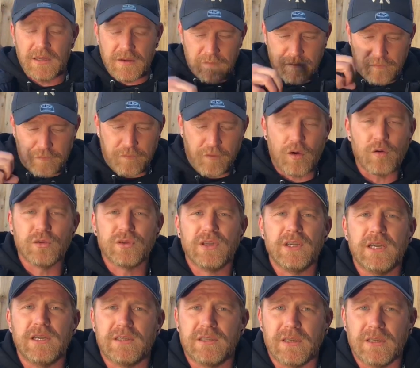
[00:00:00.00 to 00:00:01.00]
frozen
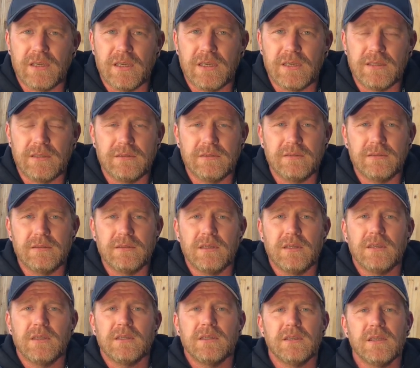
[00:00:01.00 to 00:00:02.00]
instantly.
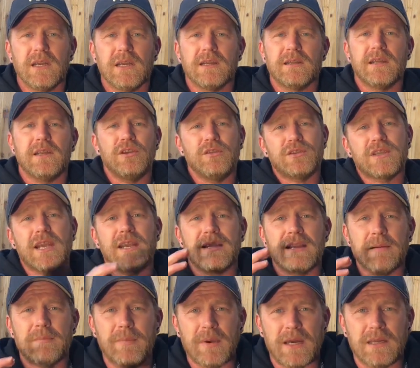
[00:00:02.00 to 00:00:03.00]
Yeah, then you take
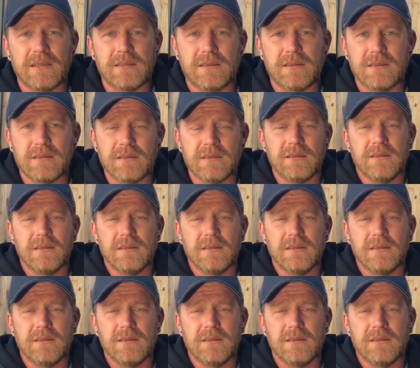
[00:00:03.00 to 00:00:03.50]
them buds,